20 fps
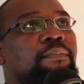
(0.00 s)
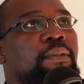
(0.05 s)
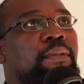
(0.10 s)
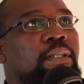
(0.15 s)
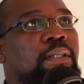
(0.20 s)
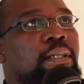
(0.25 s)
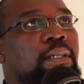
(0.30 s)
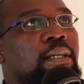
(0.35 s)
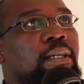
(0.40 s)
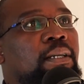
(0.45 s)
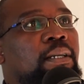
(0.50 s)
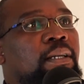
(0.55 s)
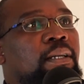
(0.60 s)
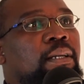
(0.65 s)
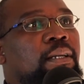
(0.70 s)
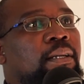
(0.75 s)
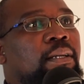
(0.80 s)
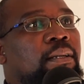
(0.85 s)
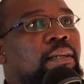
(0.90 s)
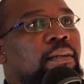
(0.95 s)

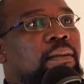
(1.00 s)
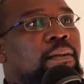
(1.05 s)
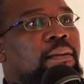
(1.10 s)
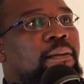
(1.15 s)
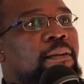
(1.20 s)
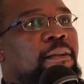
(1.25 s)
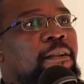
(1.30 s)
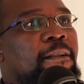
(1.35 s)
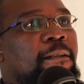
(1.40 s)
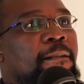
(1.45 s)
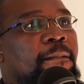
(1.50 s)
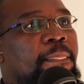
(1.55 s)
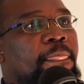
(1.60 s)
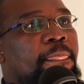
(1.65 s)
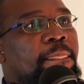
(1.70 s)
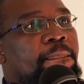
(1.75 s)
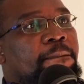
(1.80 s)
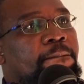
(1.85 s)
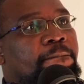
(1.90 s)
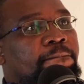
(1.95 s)
and even
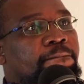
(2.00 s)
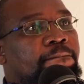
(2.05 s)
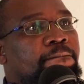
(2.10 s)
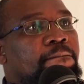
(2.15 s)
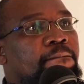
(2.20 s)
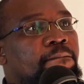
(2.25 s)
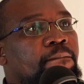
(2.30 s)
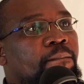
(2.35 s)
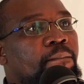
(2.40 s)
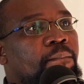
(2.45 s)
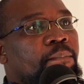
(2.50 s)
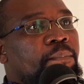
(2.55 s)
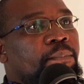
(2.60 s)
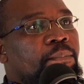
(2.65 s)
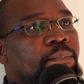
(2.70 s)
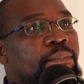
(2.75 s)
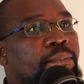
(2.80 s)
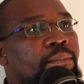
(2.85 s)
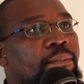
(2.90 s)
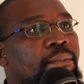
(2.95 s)
I'm saying
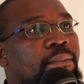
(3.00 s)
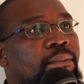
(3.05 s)
that